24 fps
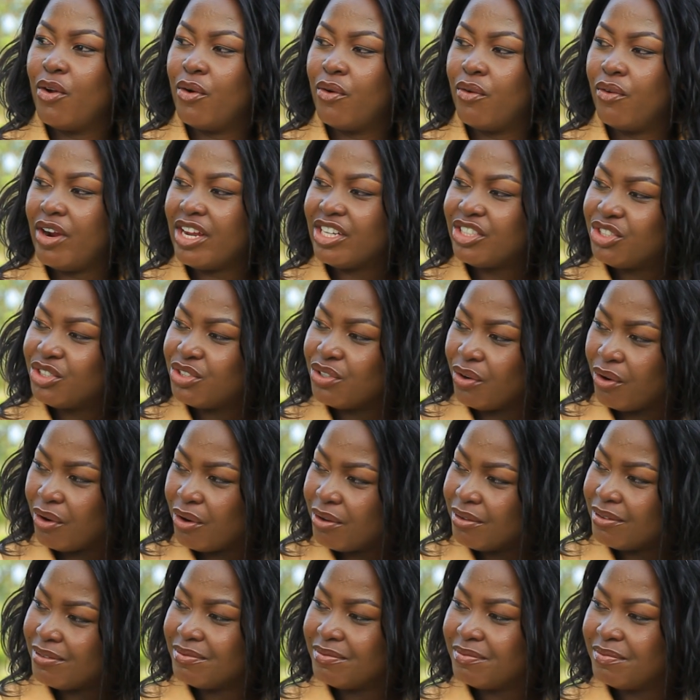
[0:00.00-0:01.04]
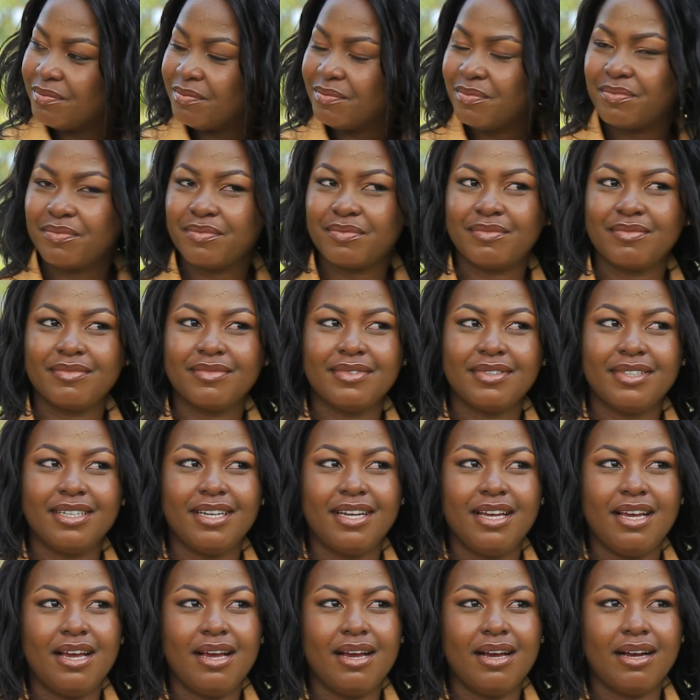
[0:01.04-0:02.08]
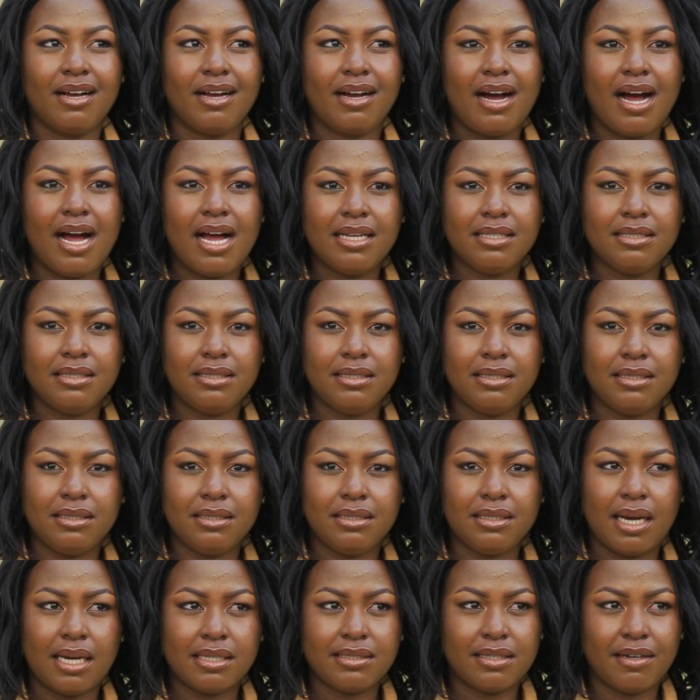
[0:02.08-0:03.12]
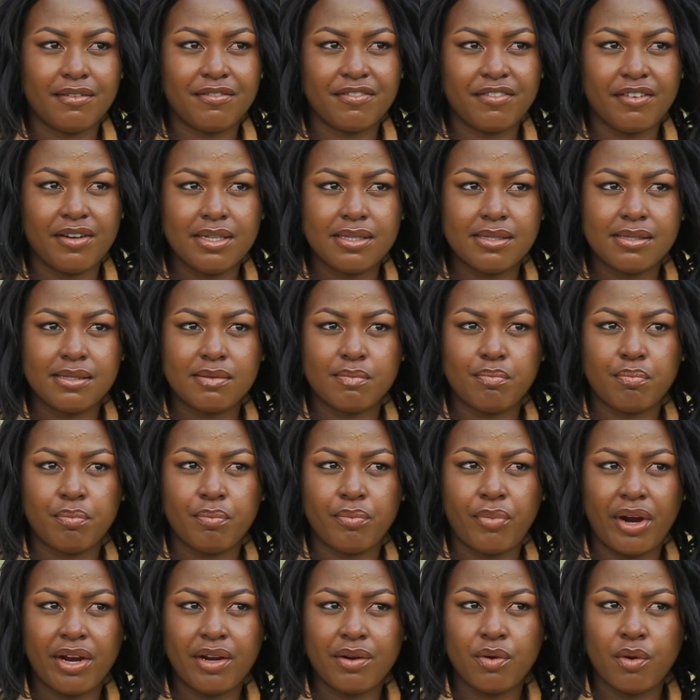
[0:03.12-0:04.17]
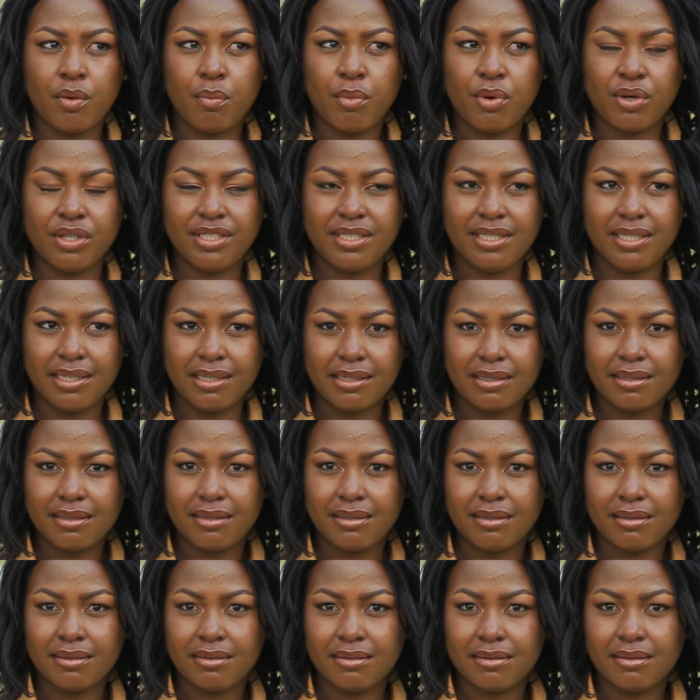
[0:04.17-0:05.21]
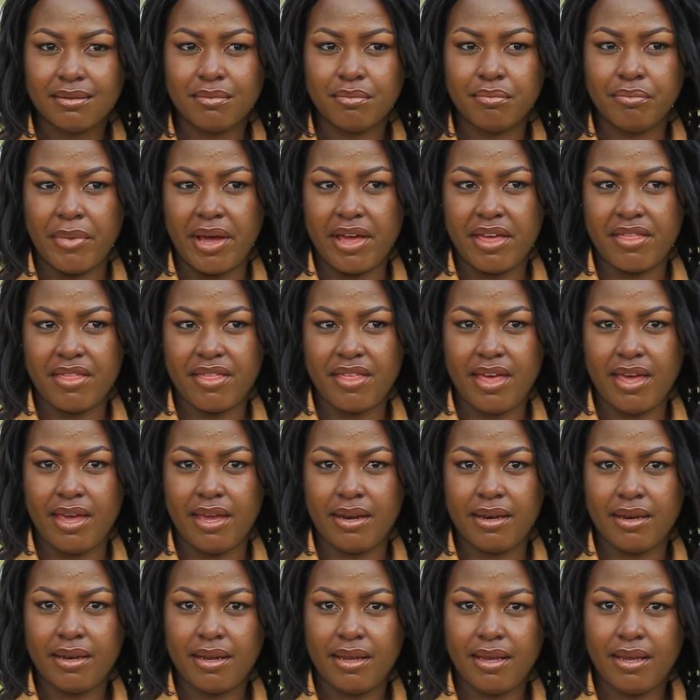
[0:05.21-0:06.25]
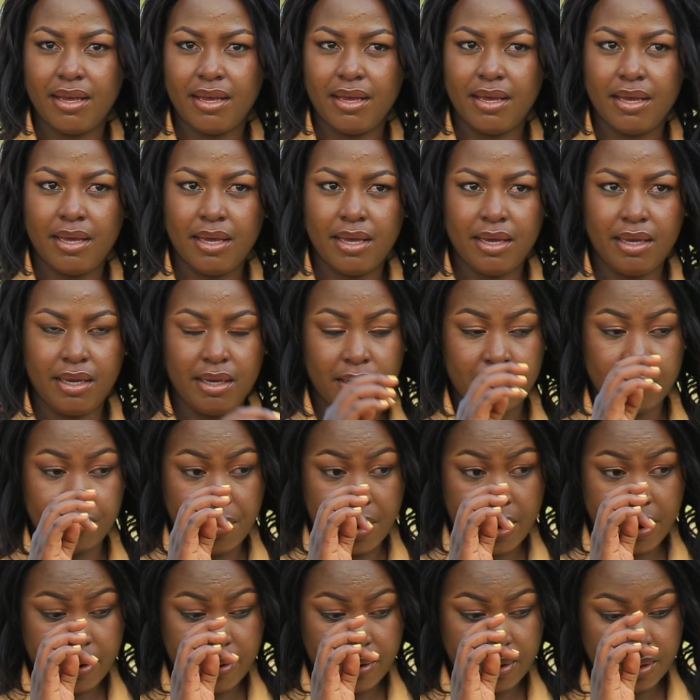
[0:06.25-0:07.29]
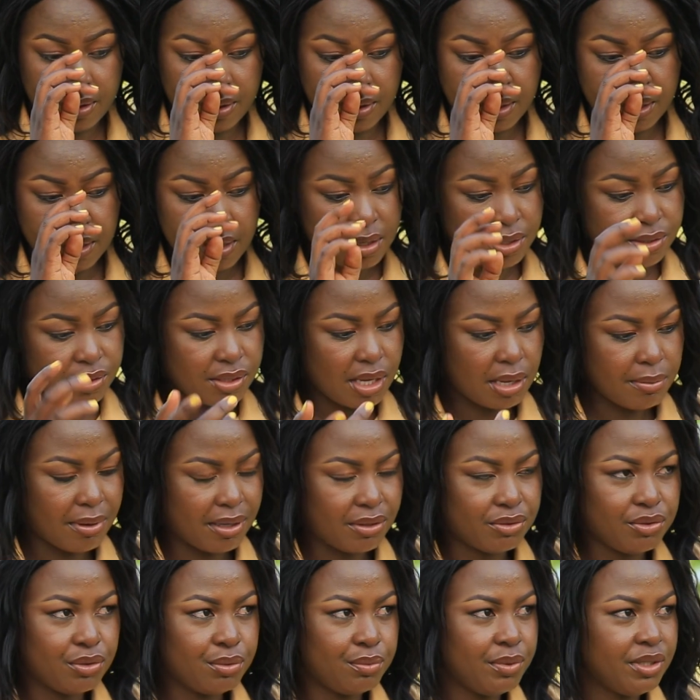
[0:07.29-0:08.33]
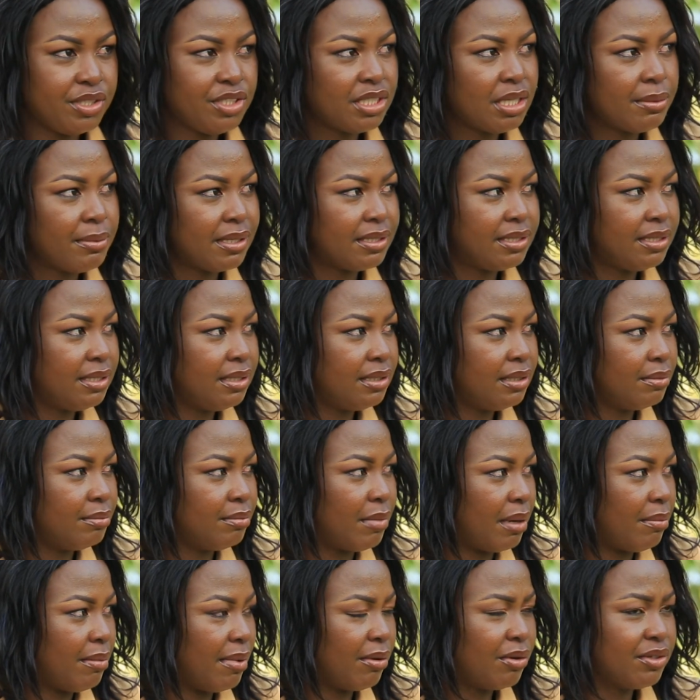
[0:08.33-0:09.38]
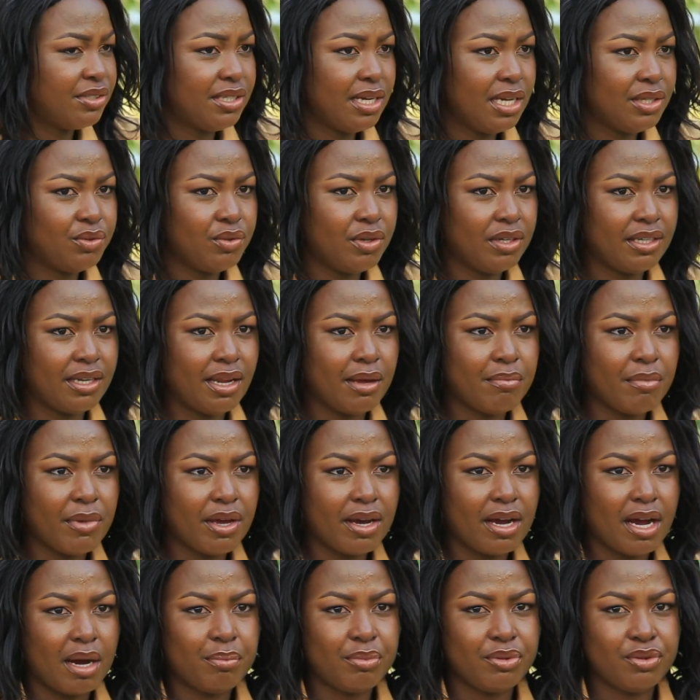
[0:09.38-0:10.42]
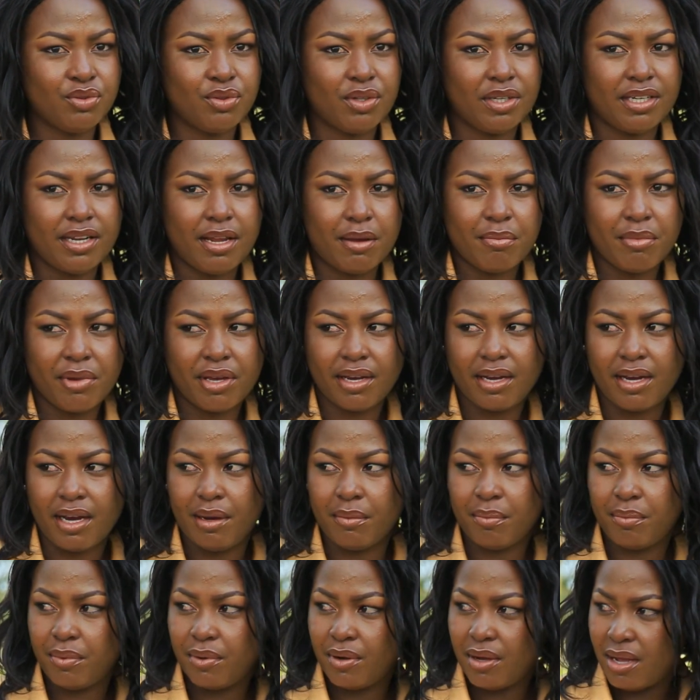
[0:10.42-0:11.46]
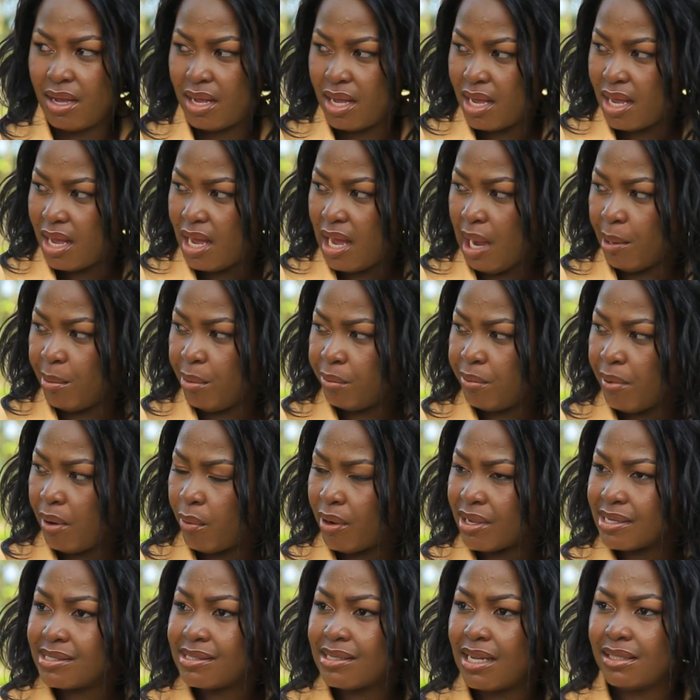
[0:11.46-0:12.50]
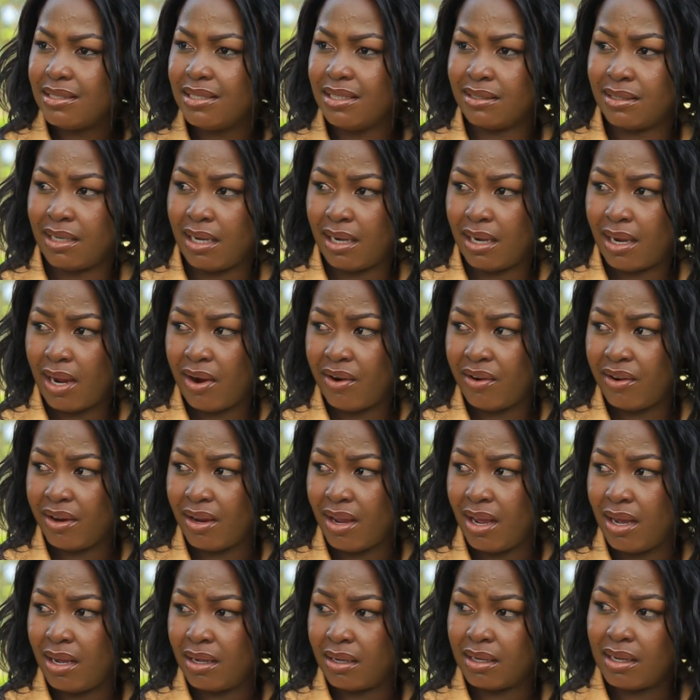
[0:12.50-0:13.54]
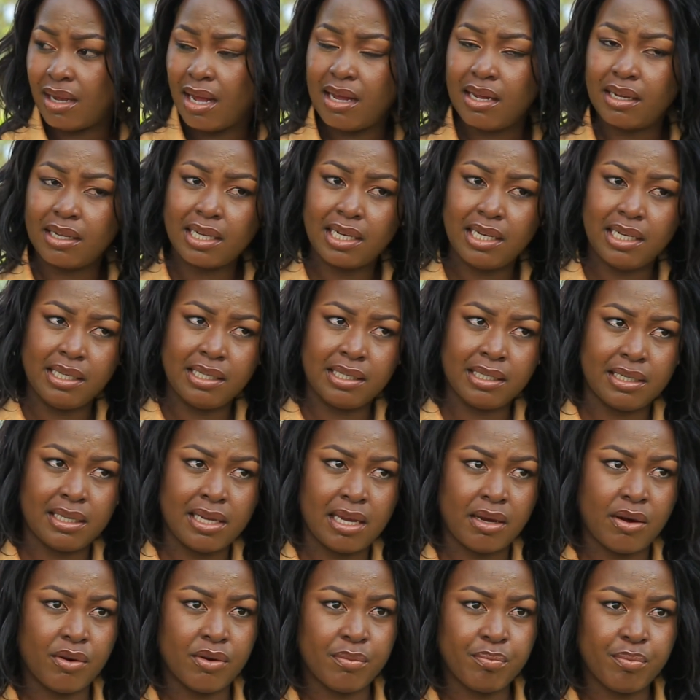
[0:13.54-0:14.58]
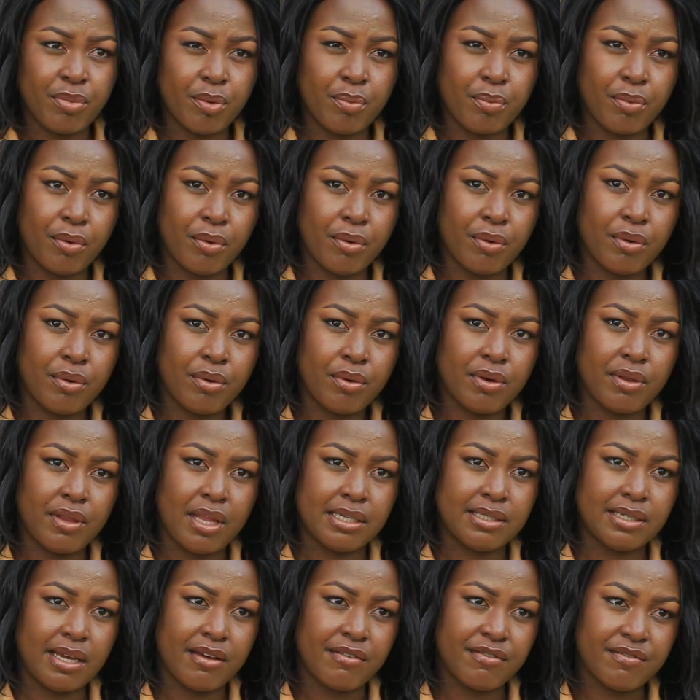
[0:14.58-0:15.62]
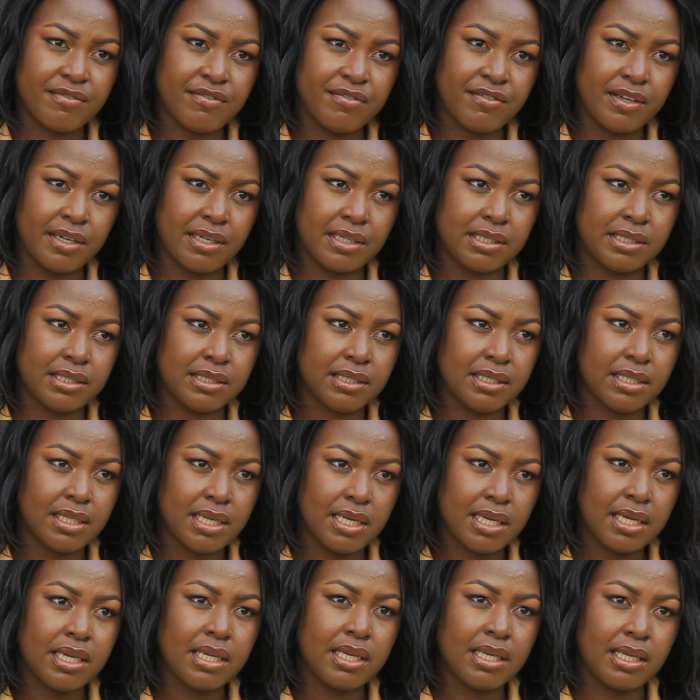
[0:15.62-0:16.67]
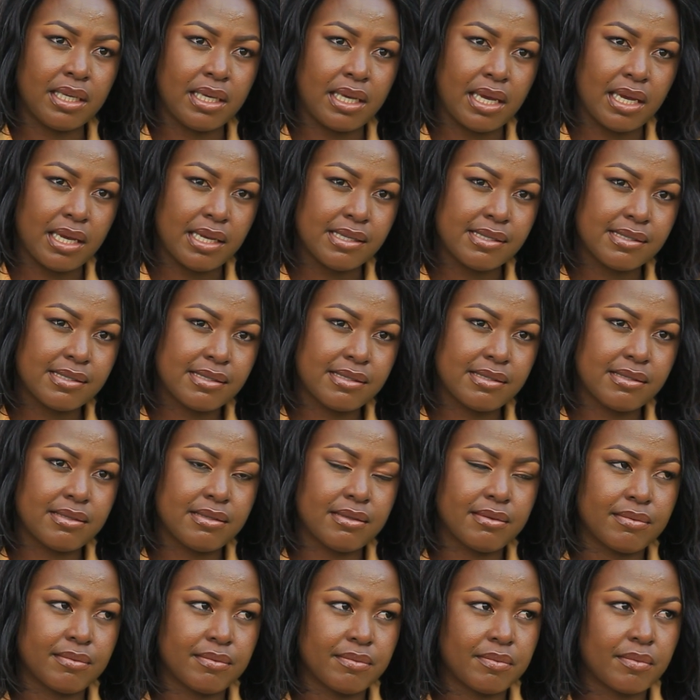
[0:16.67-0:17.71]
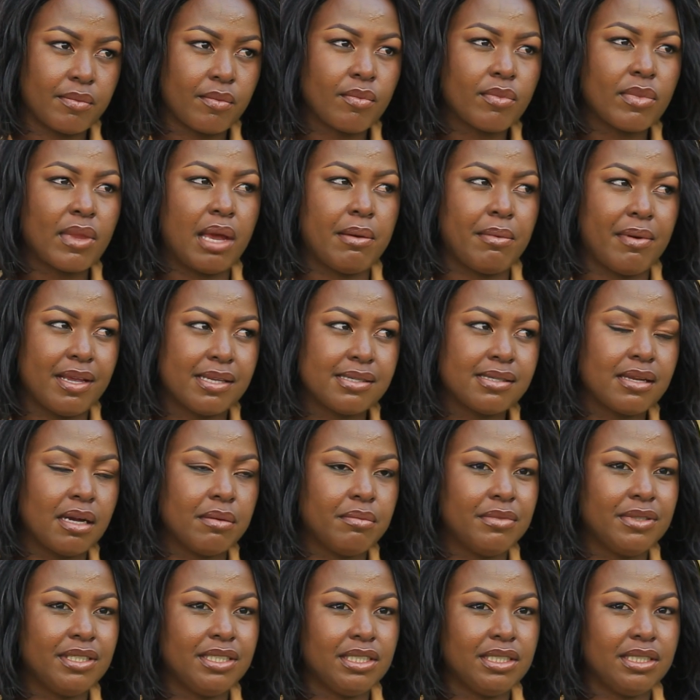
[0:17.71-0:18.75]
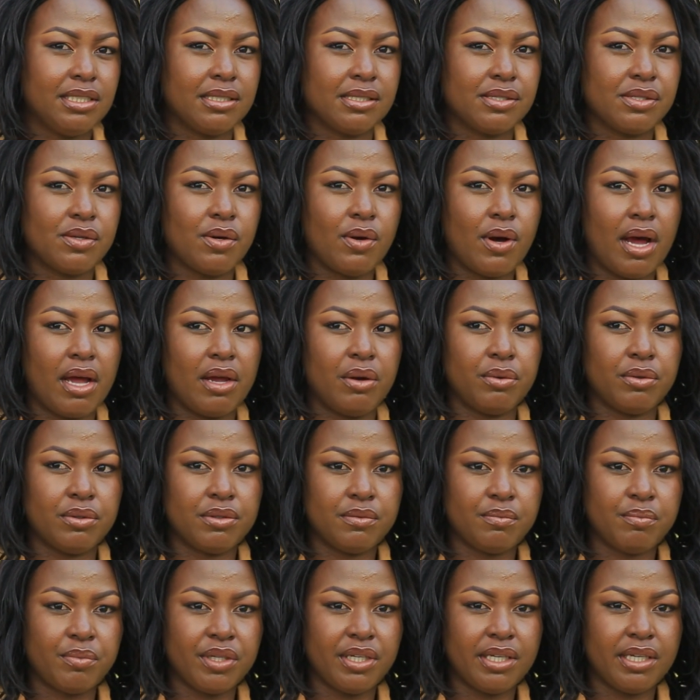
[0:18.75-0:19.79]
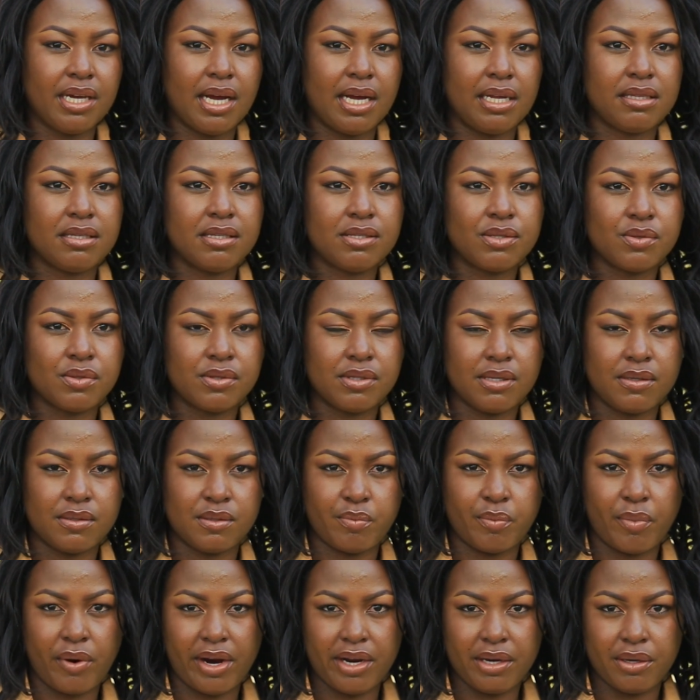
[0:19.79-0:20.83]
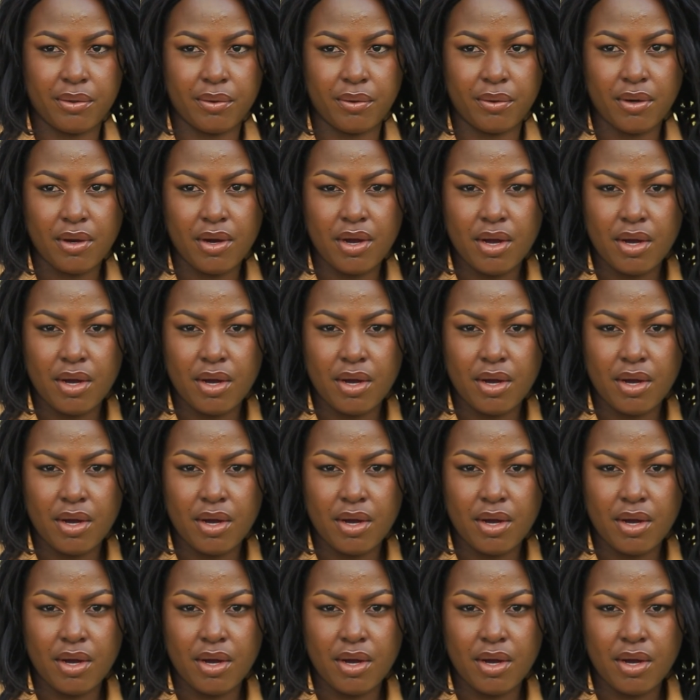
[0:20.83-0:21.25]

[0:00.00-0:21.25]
Rachel kandi at a friend's bridal boutique by then Mbarara. So abantu bija barakujja ntwenda makeup. Abokuba was starting a career clinging on people that I feel yes established. So I would be at Susie's bridal.